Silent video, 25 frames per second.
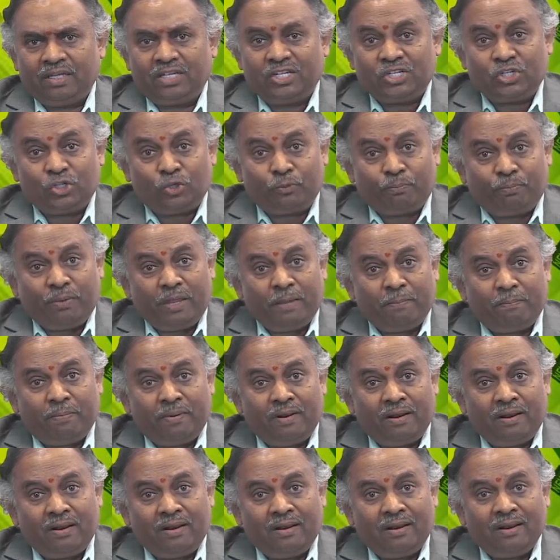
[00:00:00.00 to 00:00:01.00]
to people
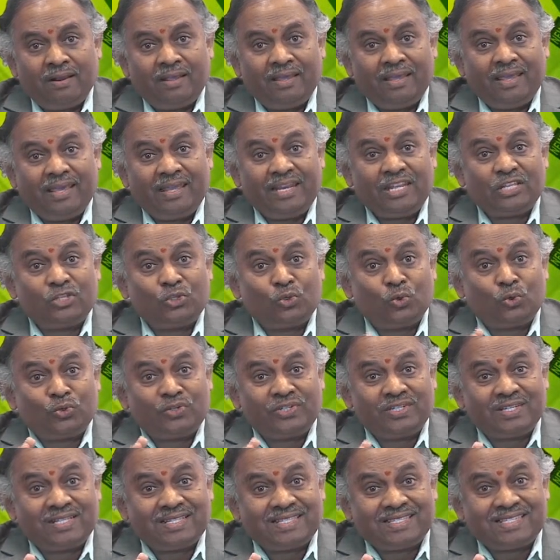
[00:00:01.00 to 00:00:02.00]
in a
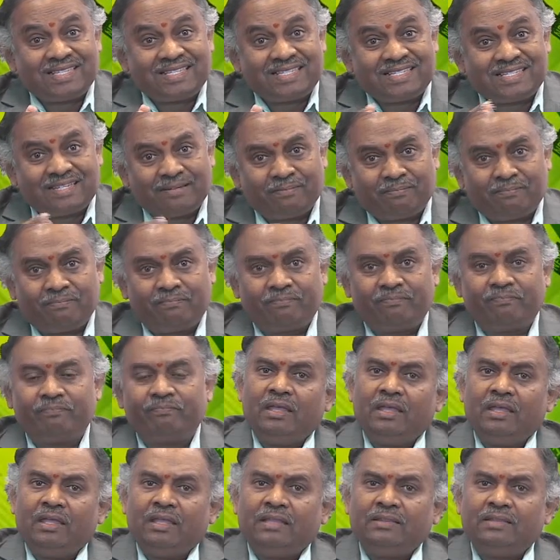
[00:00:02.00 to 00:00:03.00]
social system.
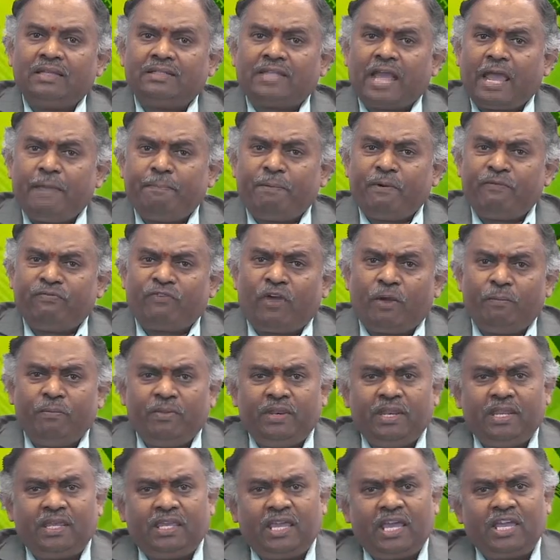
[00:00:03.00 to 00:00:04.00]
The type of
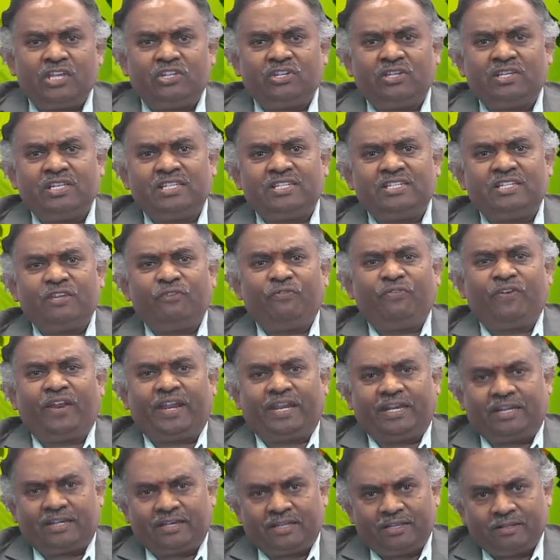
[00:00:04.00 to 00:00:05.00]
communication is
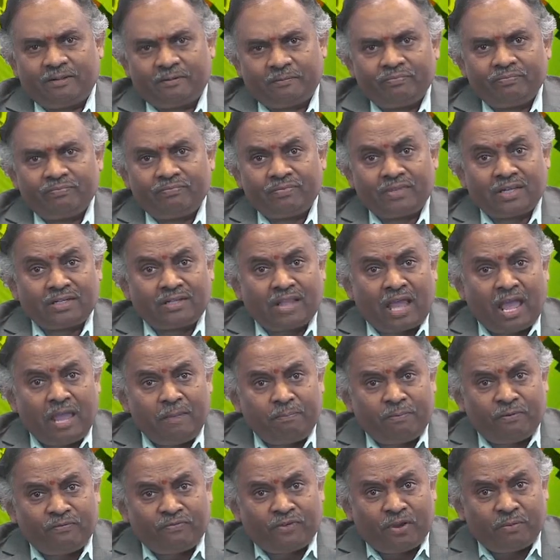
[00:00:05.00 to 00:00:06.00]
different. The type
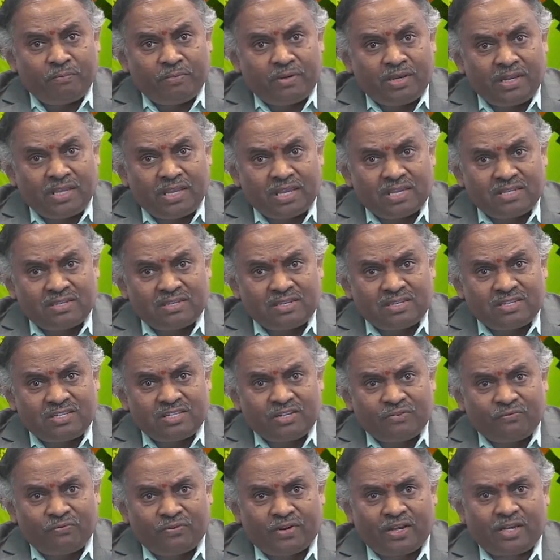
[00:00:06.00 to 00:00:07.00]
of communication is
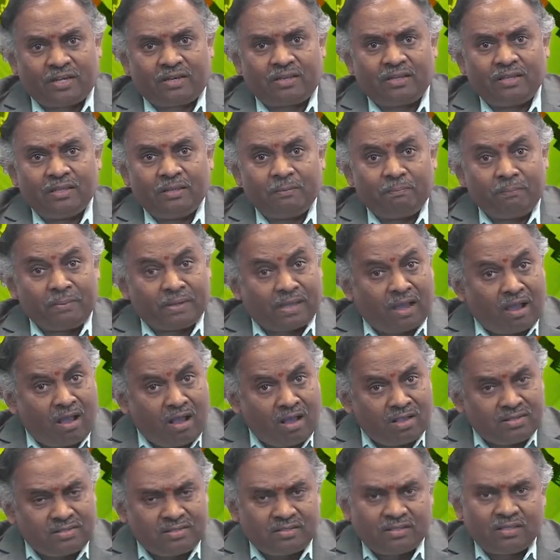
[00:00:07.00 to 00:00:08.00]
different
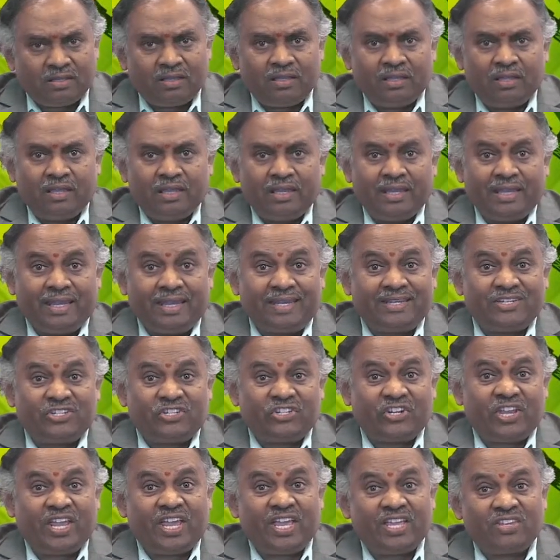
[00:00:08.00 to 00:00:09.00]
because it
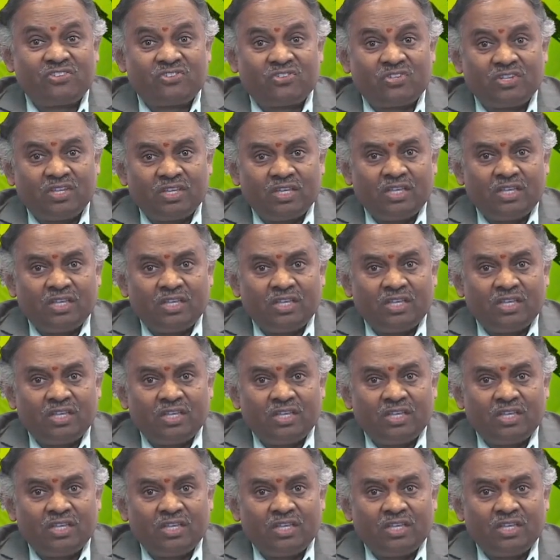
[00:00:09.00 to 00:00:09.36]
shares